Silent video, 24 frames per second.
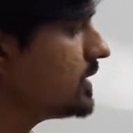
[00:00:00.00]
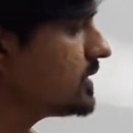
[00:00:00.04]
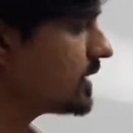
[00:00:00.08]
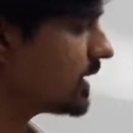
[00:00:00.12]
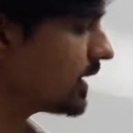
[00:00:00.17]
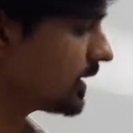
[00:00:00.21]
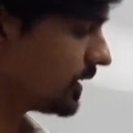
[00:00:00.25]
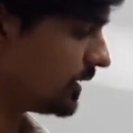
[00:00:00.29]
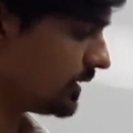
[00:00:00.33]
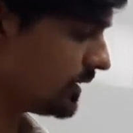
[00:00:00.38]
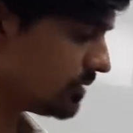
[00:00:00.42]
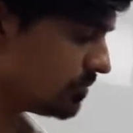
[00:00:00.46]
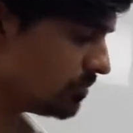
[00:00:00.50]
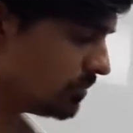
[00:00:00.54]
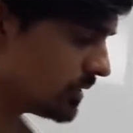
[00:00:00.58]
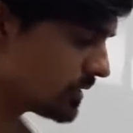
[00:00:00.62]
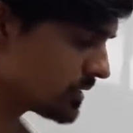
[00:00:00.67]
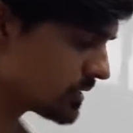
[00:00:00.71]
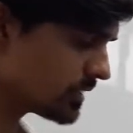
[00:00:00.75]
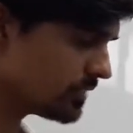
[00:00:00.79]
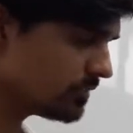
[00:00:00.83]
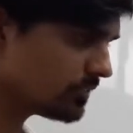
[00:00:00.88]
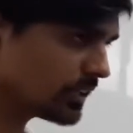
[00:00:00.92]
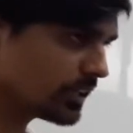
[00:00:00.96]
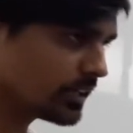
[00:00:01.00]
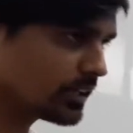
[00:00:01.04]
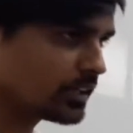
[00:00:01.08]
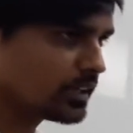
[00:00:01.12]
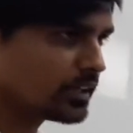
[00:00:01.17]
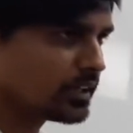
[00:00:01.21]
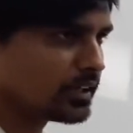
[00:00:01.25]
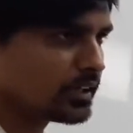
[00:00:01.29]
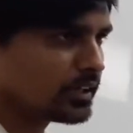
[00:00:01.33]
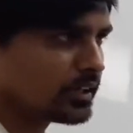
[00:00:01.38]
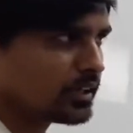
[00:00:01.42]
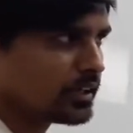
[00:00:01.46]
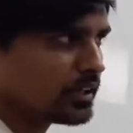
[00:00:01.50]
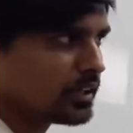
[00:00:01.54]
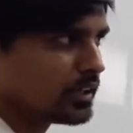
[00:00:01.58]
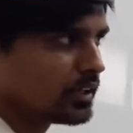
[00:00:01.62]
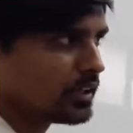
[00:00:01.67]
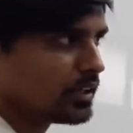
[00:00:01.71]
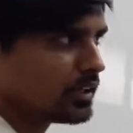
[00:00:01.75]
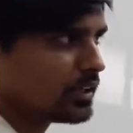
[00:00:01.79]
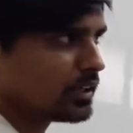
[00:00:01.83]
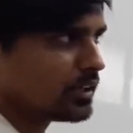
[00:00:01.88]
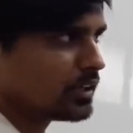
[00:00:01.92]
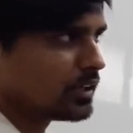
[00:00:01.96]
are the numbers given.
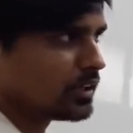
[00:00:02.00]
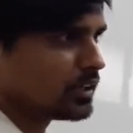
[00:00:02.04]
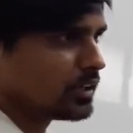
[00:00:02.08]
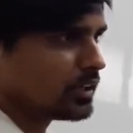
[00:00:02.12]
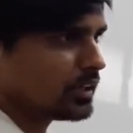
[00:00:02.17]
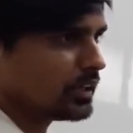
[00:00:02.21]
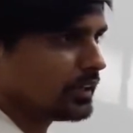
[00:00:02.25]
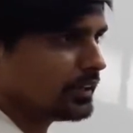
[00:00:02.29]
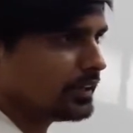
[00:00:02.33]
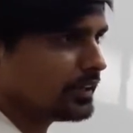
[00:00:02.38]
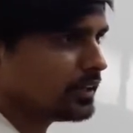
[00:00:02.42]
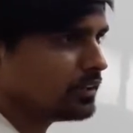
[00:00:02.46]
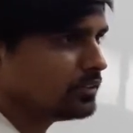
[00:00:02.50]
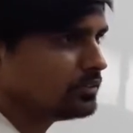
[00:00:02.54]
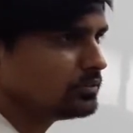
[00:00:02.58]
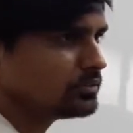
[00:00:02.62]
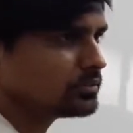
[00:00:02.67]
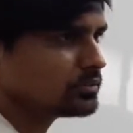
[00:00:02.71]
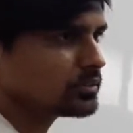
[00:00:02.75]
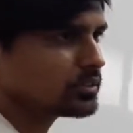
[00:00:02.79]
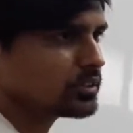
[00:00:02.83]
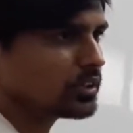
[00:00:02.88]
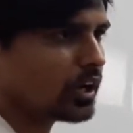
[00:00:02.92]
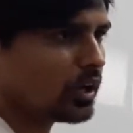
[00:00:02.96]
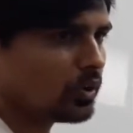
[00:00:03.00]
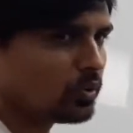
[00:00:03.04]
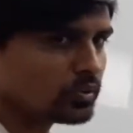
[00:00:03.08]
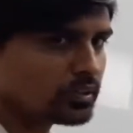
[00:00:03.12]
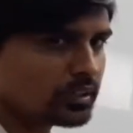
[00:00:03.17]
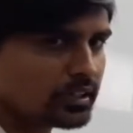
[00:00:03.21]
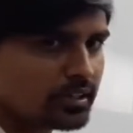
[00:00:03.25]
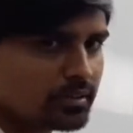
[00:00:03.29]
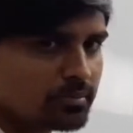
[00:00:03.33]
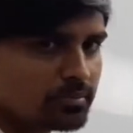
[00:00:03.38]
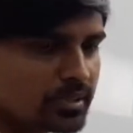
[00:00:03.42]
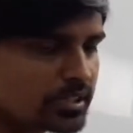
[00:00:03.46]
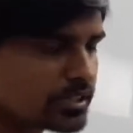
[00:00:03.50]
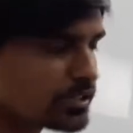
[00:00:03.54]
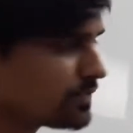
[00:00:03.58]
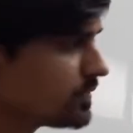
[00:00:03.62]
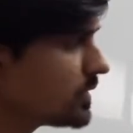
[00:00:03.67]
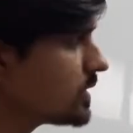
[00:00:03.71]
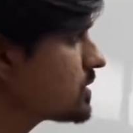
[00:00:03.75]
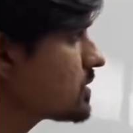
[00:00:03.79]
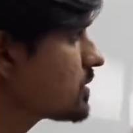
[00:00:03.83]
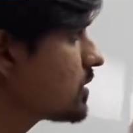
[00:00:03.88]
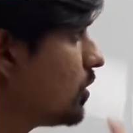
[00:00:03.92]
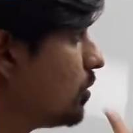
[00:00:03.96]
Now count the numbers
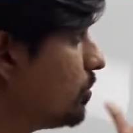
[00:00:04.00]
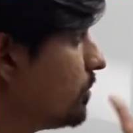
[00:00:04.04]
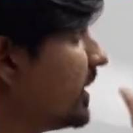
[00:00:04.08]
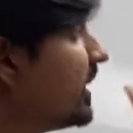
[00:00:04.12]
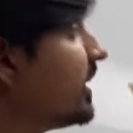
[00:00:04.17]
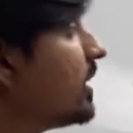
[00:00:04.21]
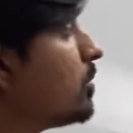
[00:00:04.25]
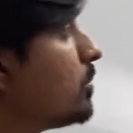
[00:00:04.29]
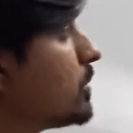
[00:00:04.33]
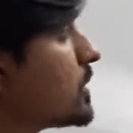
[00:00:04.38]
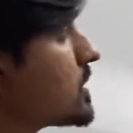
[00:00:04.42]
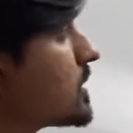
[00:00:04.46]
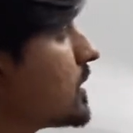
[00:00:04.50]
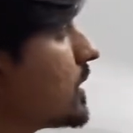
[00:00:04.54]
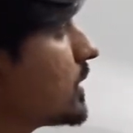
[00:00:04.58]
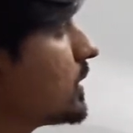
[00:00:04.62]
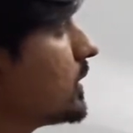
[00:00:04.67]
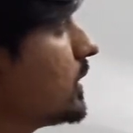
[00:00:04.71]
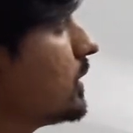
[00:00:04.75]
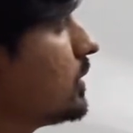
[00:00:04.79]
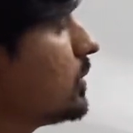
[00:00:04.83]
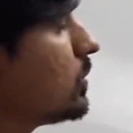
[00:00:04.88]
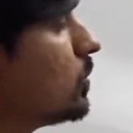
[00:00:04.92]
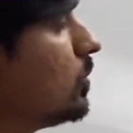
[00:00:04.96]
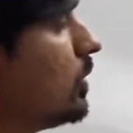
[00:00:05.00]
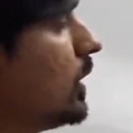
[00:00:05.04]
first. How many numbers are there?